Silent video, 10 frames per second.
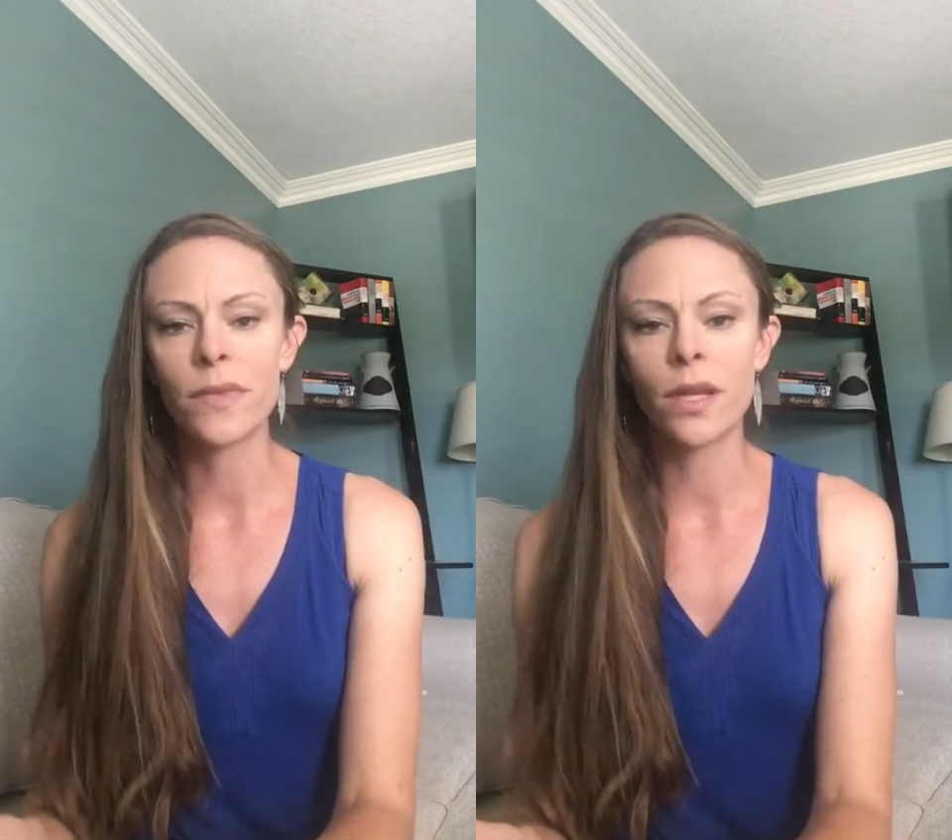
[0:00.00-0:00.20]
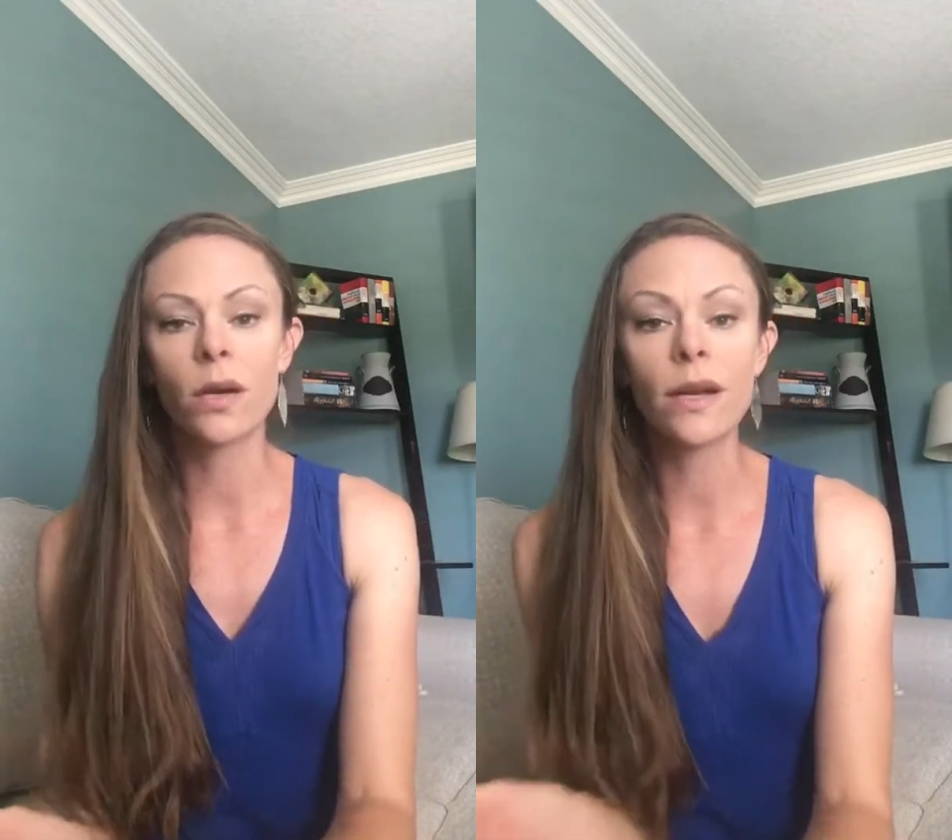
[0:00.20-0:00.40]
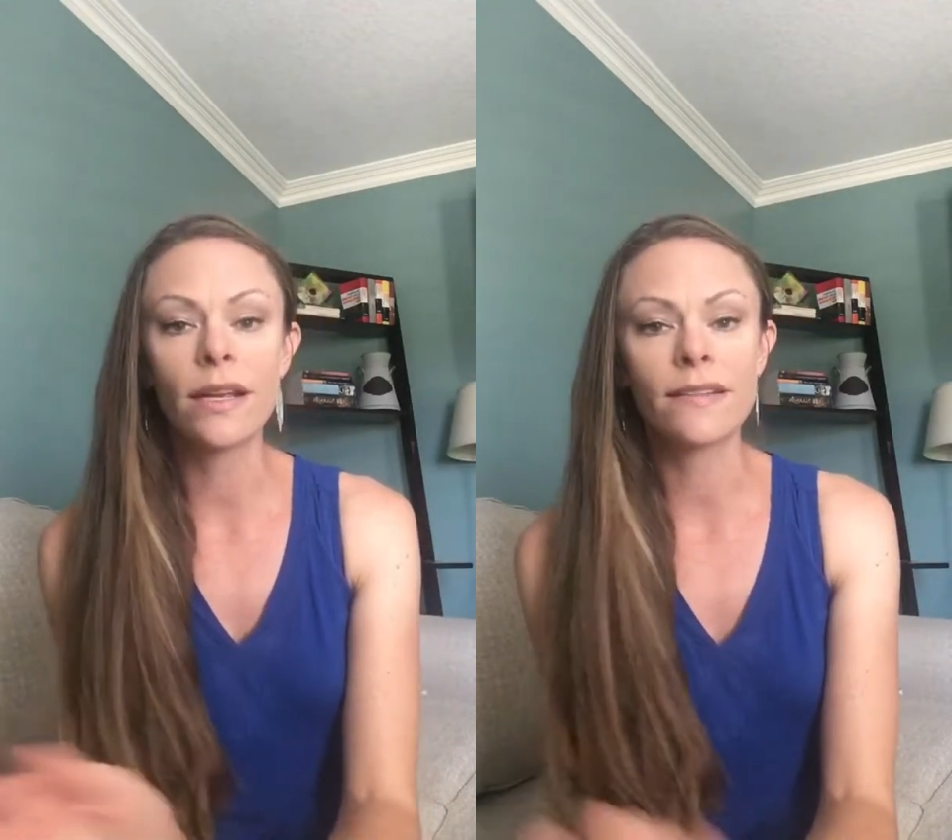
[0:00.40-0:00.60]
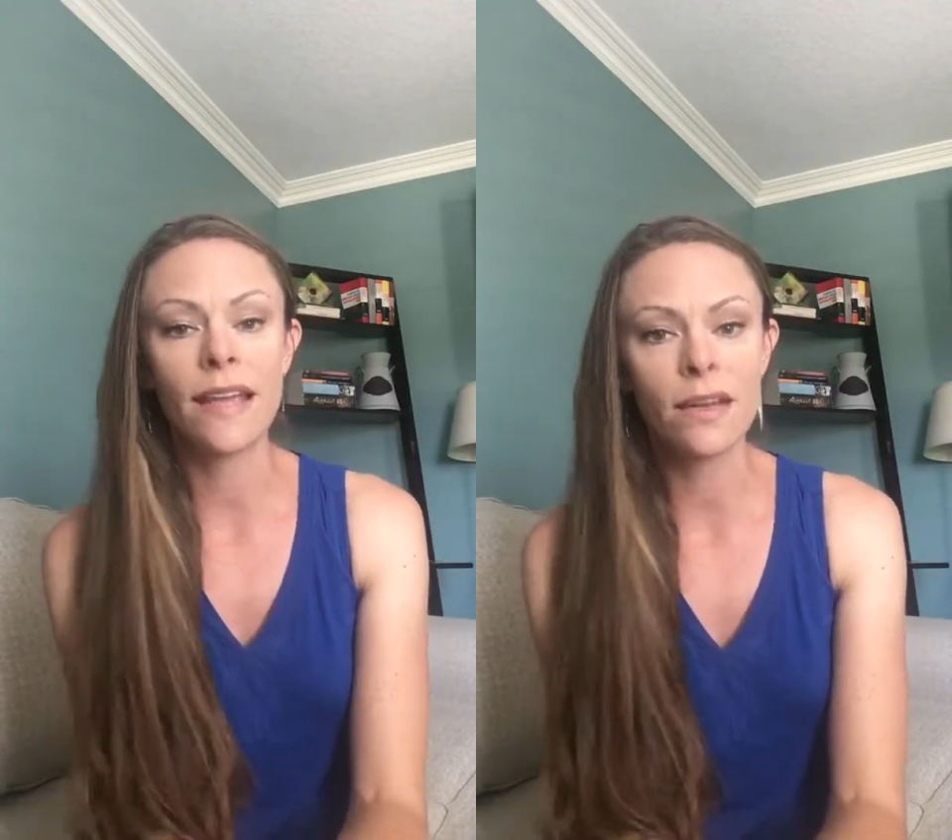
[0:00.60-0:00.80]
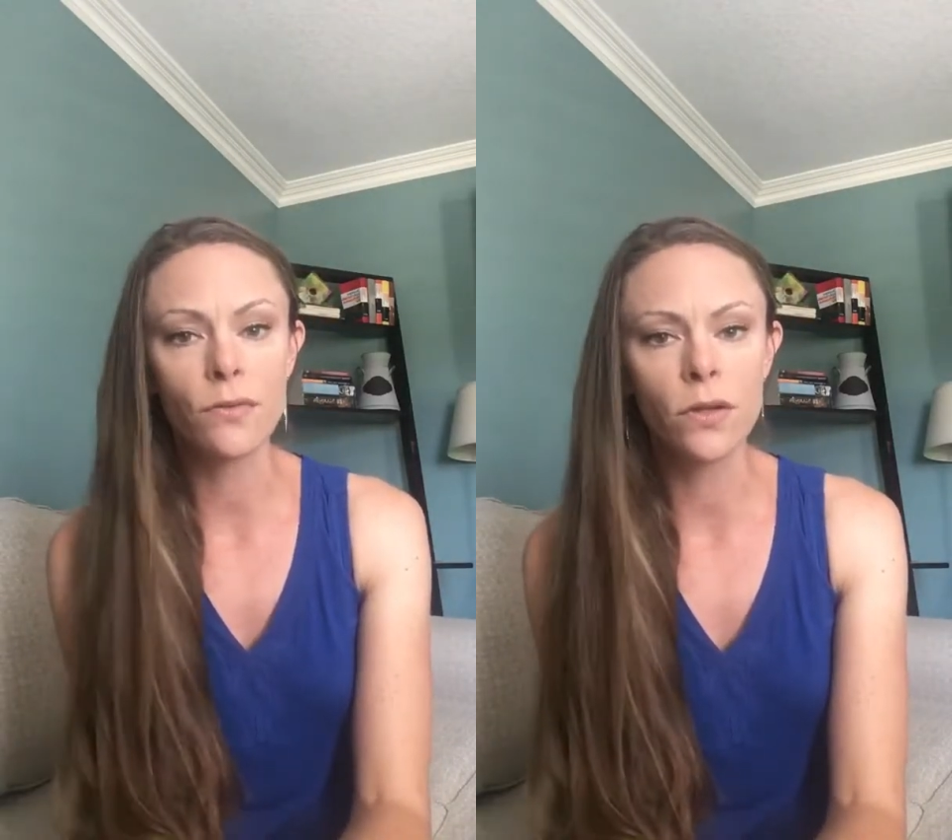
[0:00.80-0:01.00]
there is
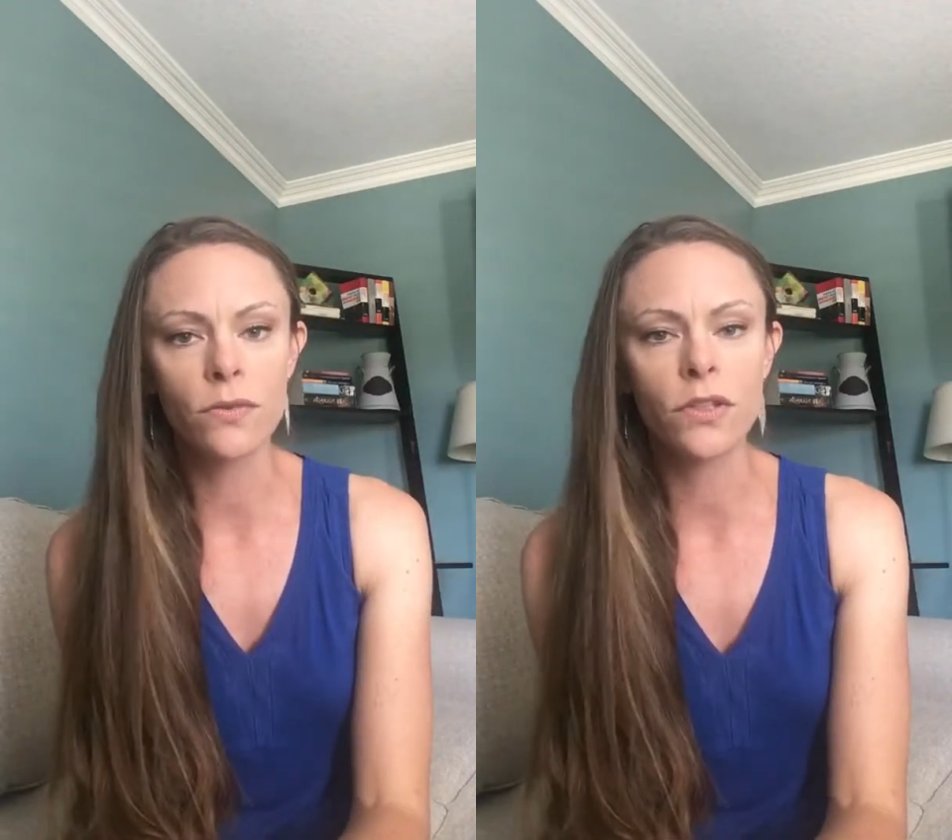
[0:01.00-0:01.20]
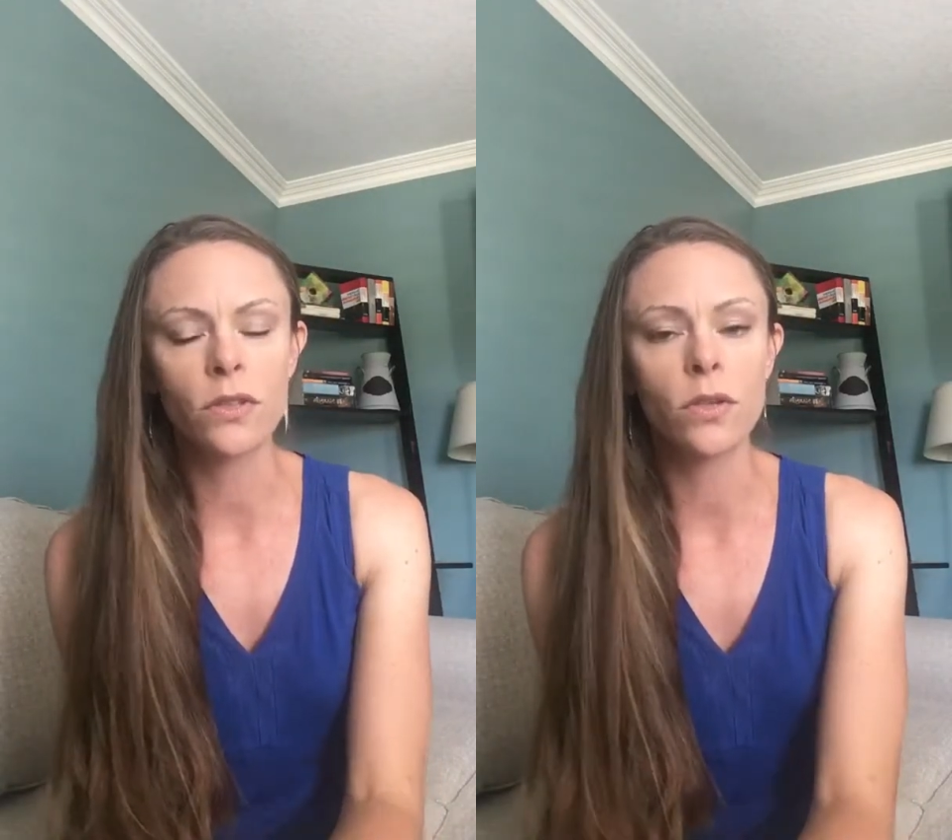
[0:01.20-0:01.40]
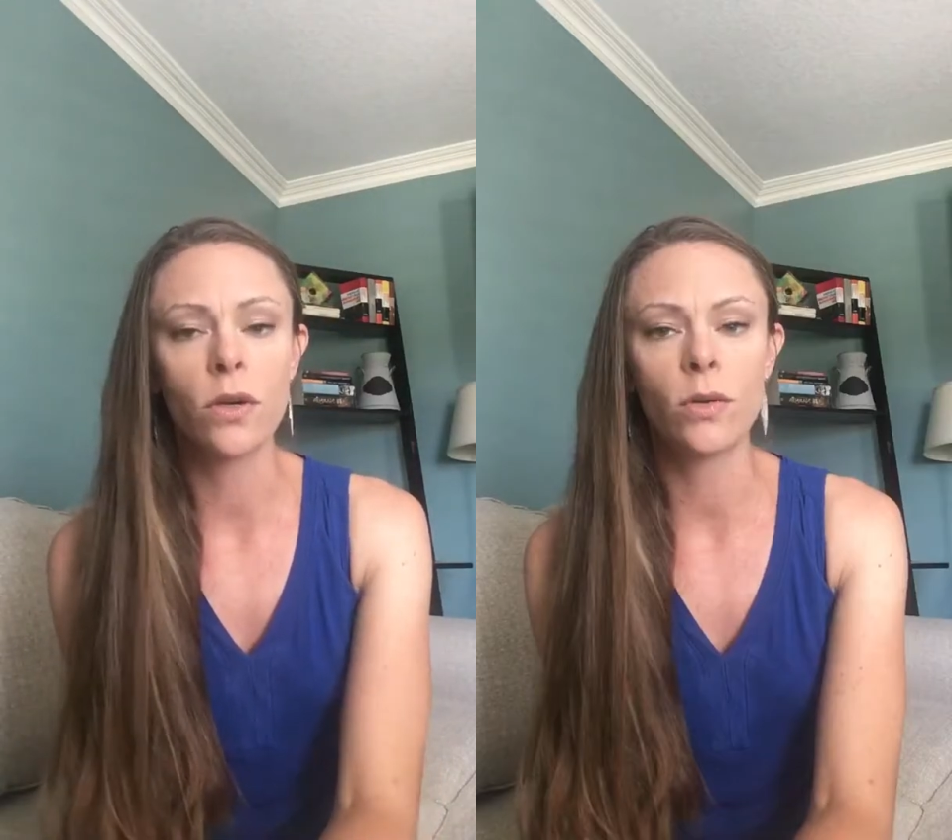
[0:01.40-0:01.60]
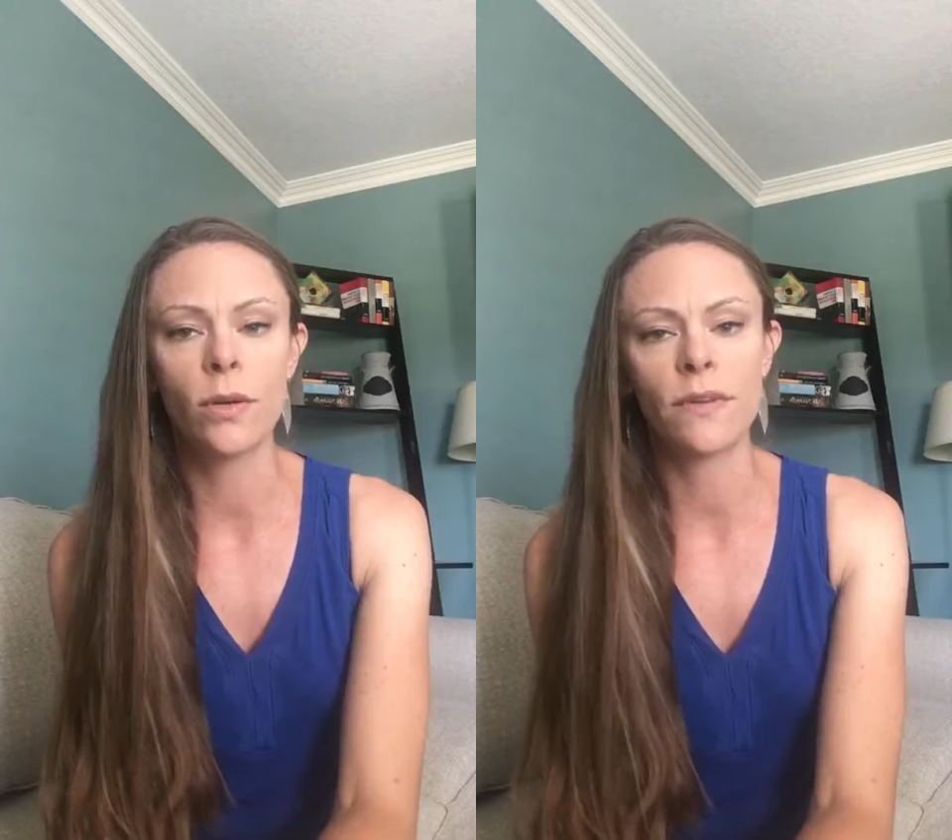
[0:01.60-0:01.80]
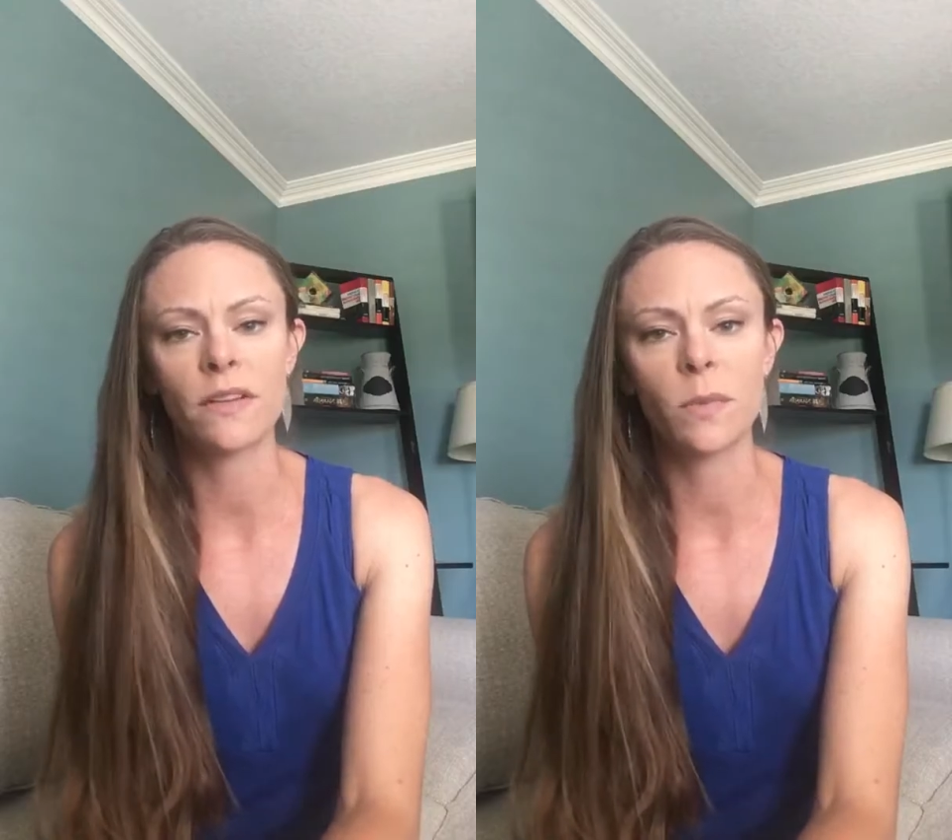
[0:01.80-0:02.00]
a handful of you
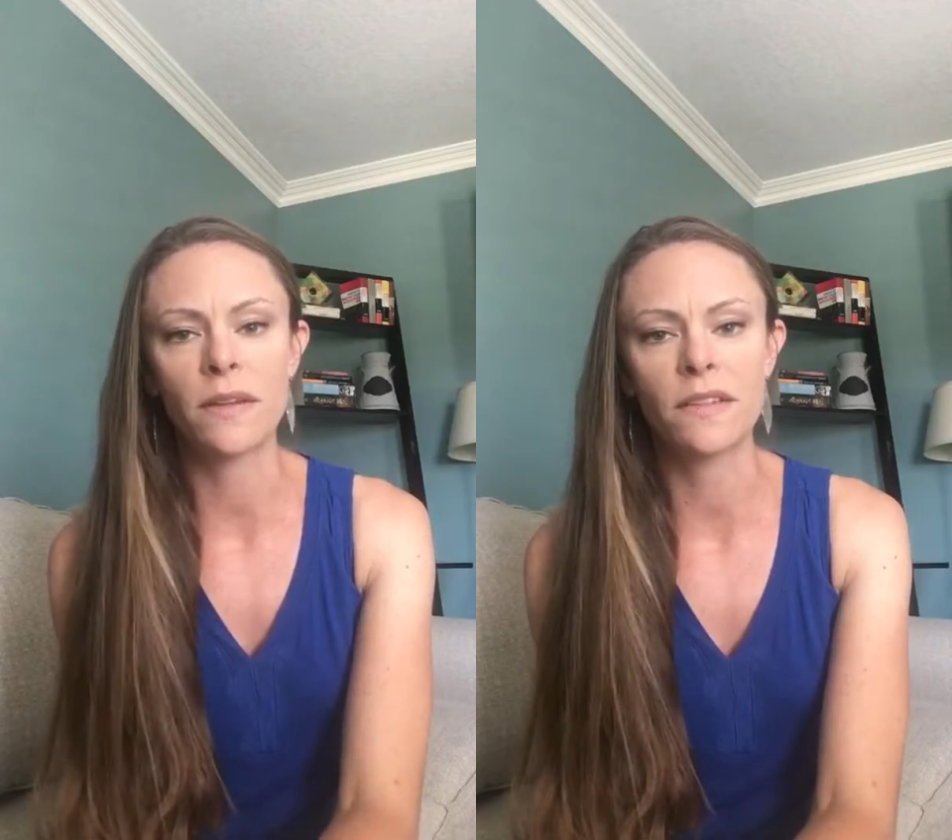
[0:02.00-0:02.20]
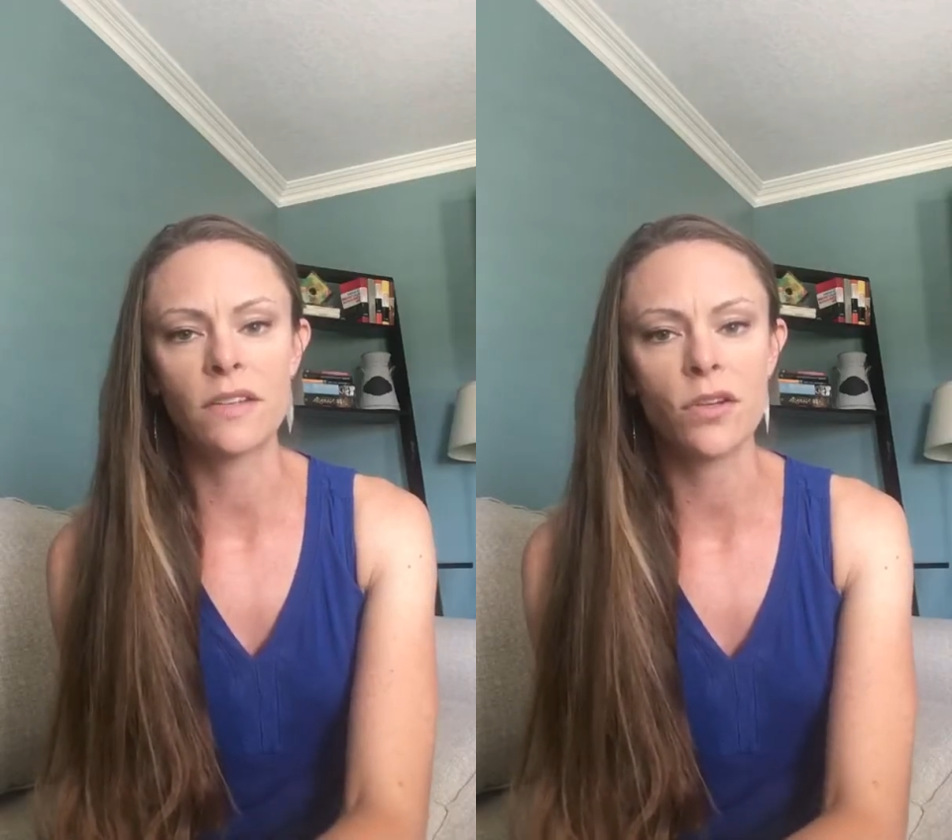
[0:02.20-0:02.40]
who have expressed